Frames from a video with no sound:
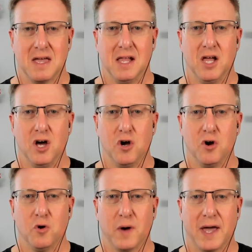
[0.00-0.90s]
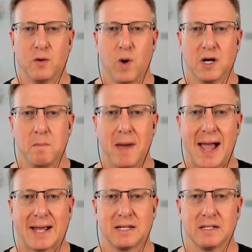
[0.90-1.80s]
Hello, and welcome
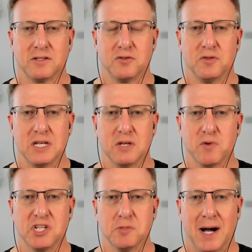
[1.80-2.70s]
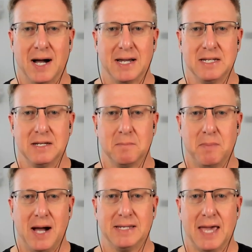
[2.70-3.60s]
back to the Rich Mind
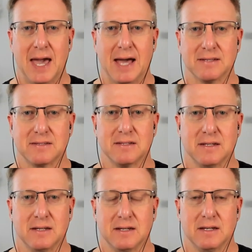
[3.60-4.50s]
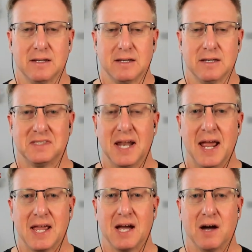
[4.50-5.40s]
Podcast.
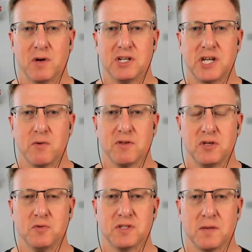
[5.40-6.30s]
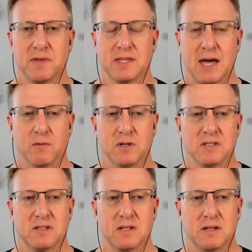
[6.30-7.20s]
Today, I want to share with you something that
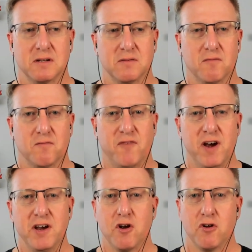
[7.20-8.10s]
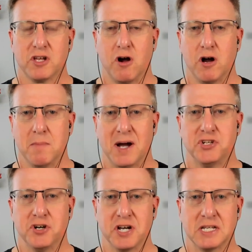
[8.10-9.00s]
was very early on in my
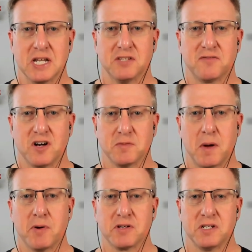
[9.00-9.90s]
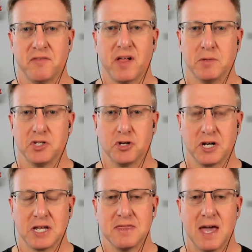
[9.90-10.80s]
journey, as far as my personal development
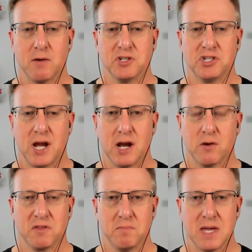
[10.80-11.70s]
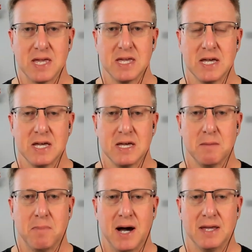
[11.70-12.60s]
journey, that was shared with me
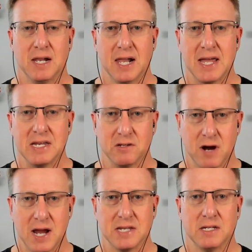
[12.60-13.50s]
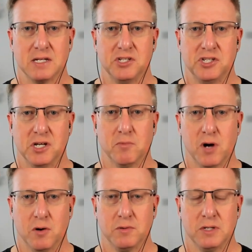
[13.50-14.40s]
by the late, great Jim
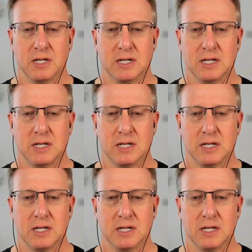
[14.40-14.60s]
Rohn.